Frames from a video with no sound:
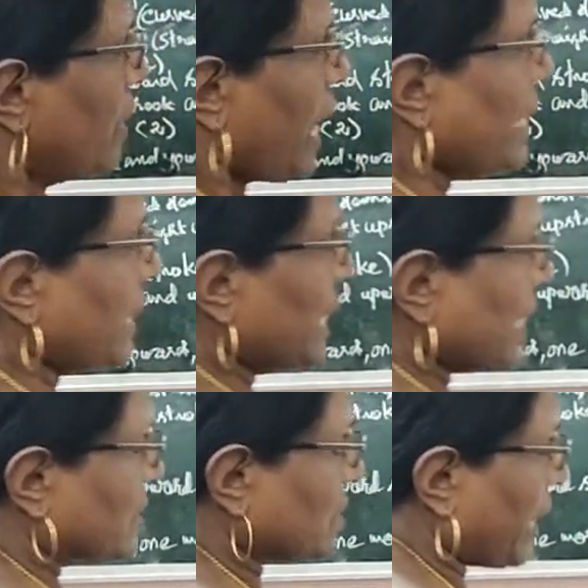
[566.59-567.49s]
And the
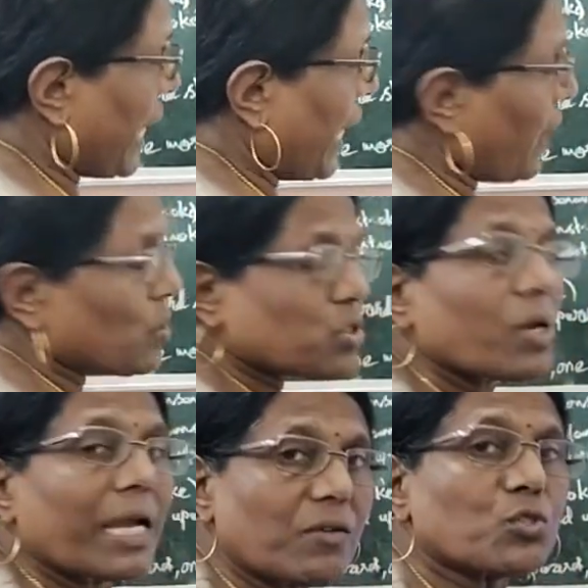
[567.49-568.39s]
next K also
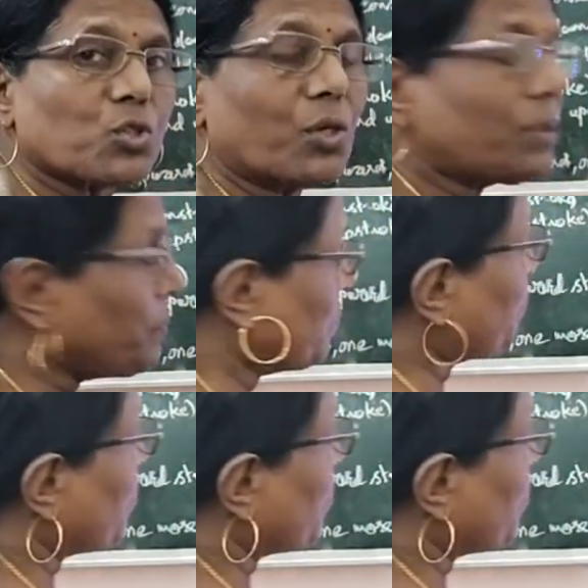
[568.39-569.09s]
I have shown.